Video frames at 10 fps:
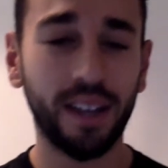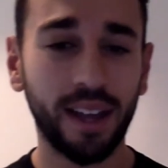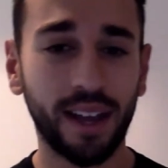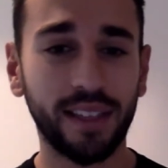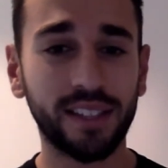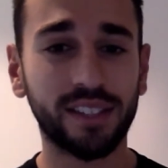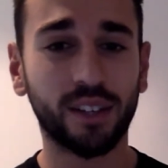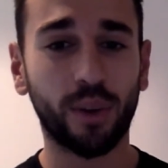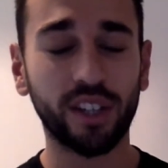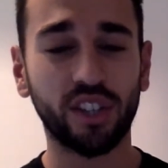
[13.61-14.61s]
This is a
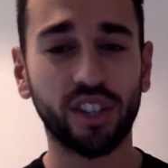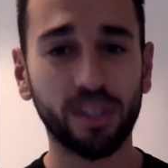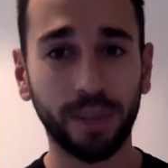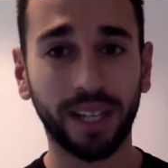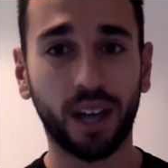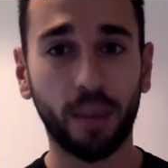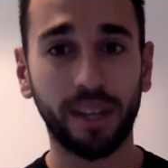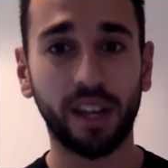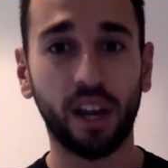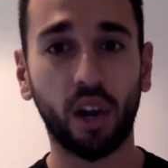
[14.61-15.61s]
question that's been coming
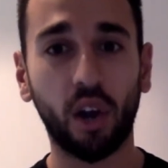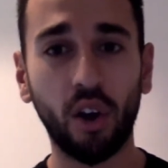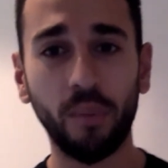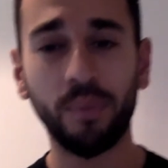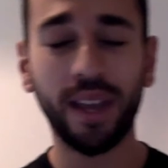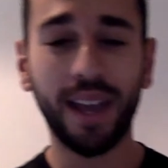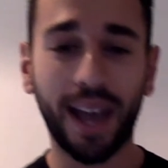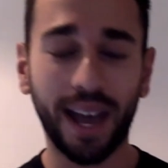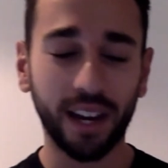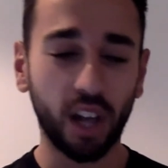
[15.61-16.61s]
in a lot,
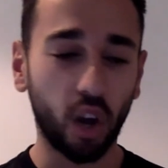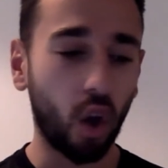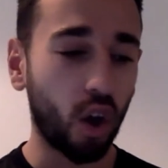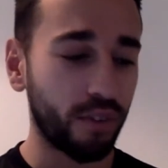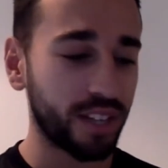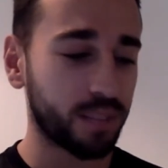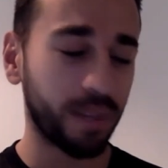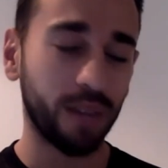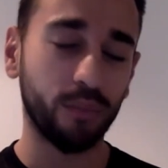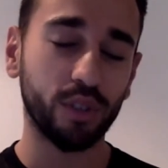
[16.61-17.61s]
and a lot of it's
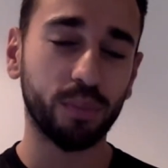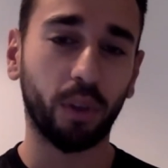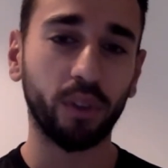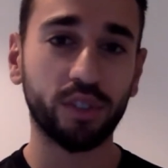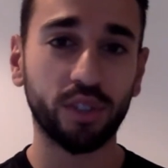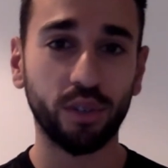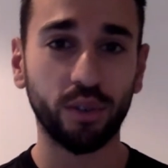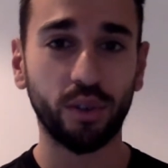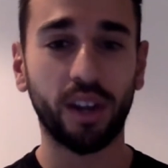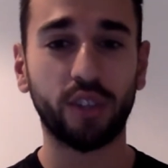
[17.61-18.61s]
been in response
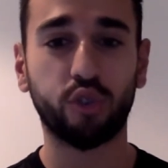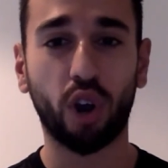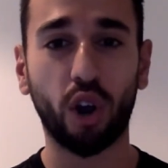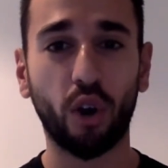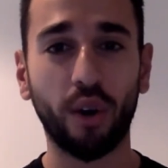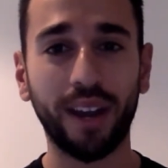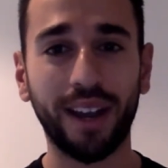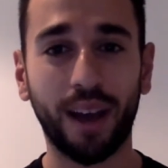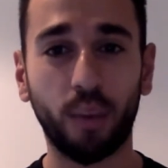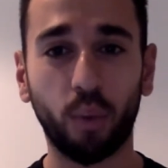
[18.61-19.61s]
to Traore
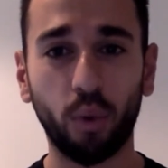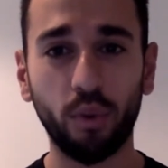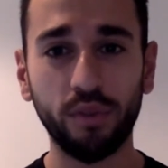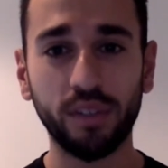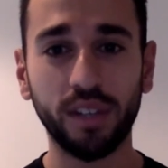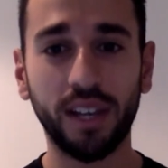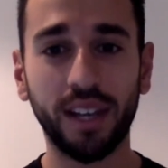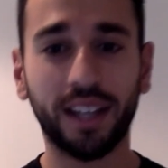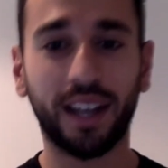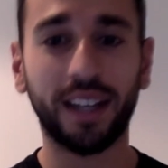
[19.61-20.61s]
at Wolves,
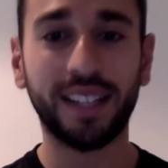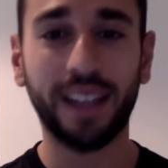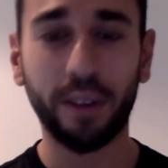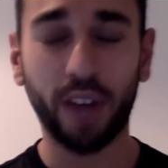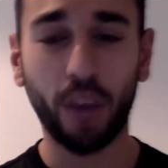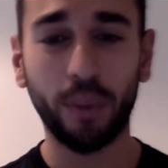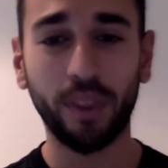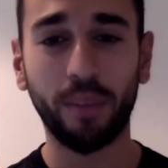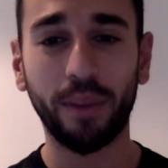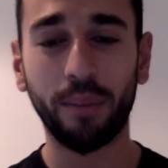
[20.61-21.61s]
kind of tearing it up at
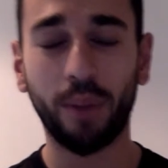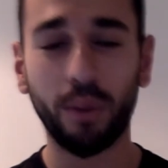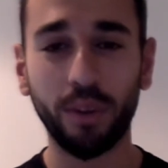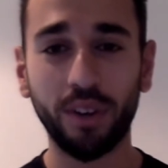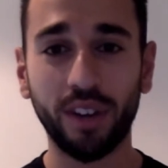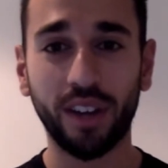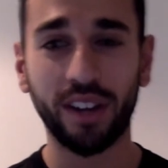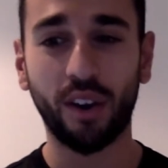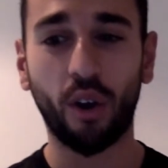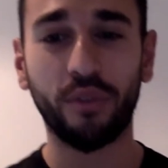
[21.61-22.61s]
the moment.
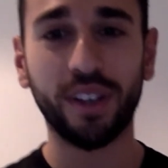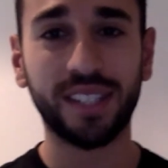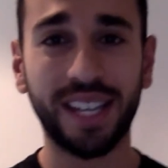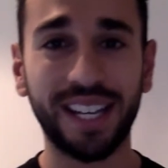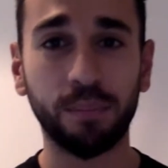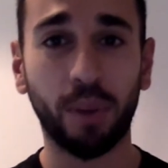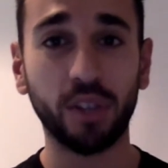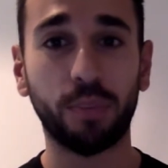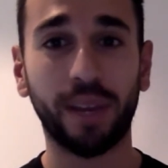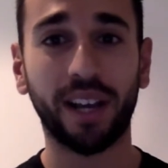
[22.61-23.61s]
And obviously he's
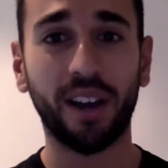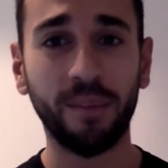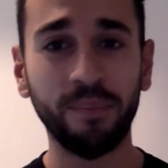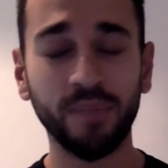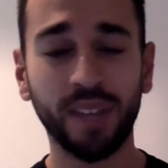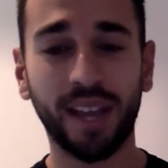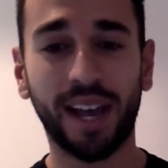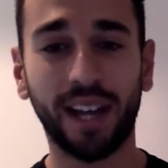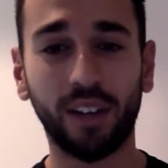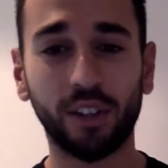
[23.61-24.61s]
much bigger
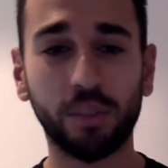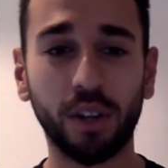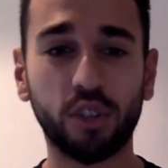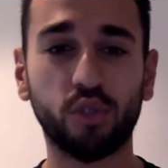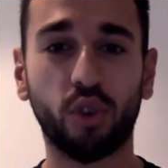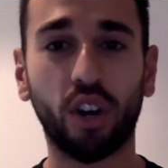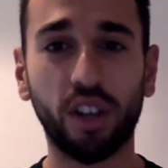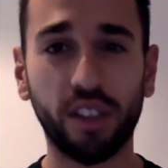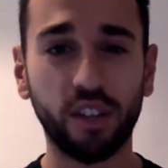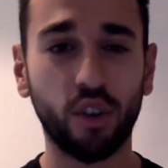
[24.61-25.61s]
and looks much stronger
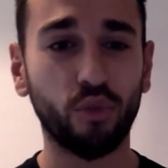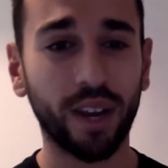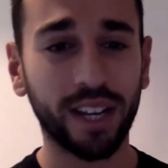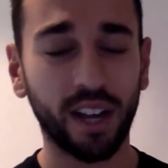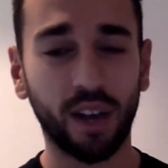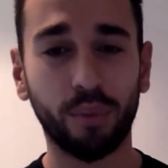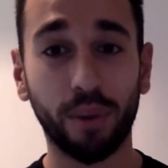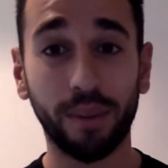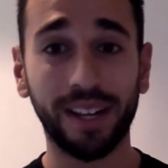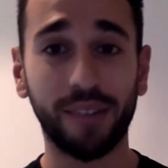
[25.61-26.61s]
than your regular
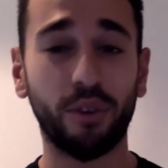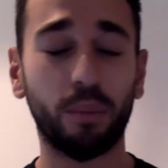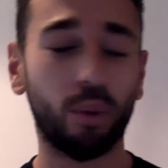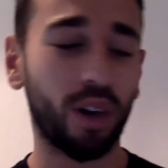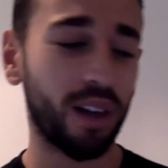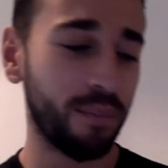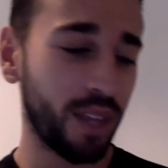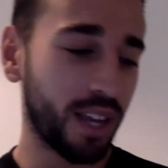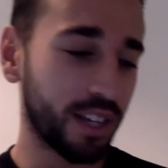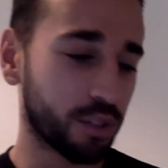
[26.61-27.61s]
Premier League footballer.
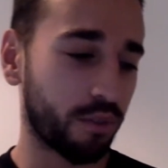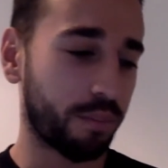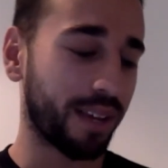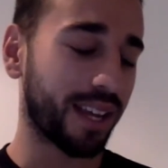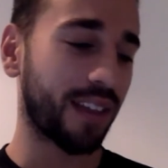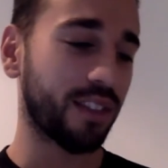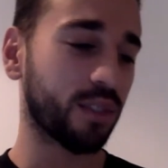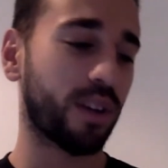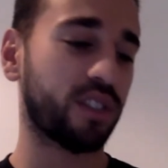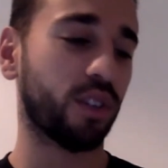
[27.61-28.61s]
So we've been getting
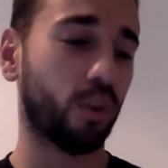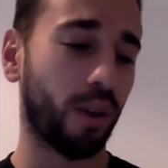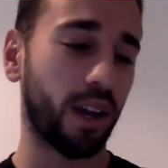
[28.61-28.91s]
this question quite a